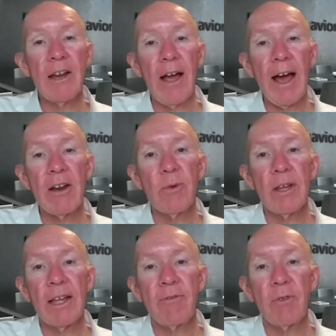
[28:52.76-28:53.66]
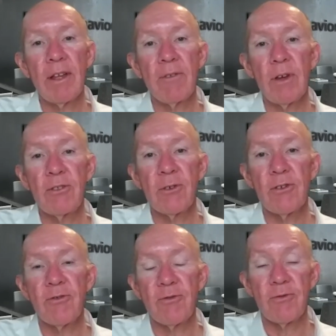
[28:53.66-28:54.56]
how do we, if we sort
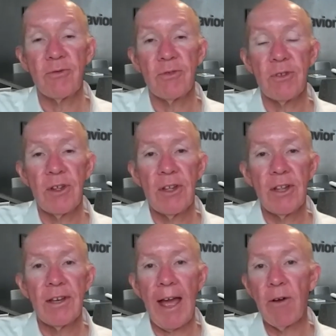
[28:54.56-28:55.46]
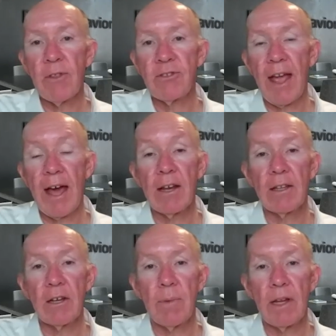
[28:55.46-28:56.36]
of nail this down a
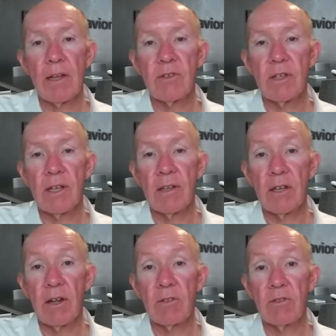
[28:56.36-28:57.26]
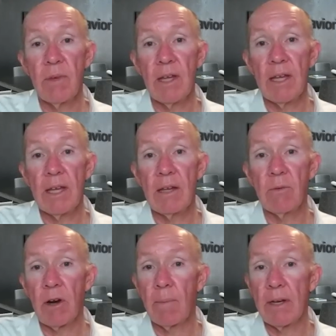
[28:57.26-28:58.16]
little bit, is it, to me,
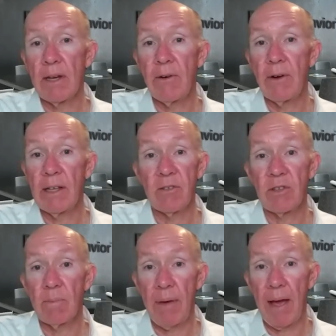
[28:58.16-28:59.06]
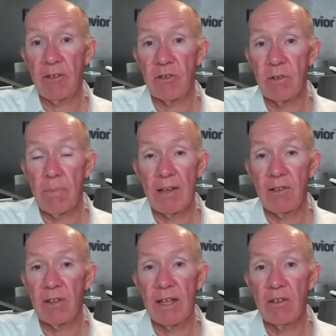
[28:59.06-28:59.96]
what I've been hearing is
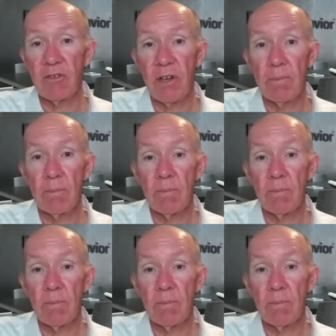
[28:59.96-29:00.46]
compassionate-based leadership.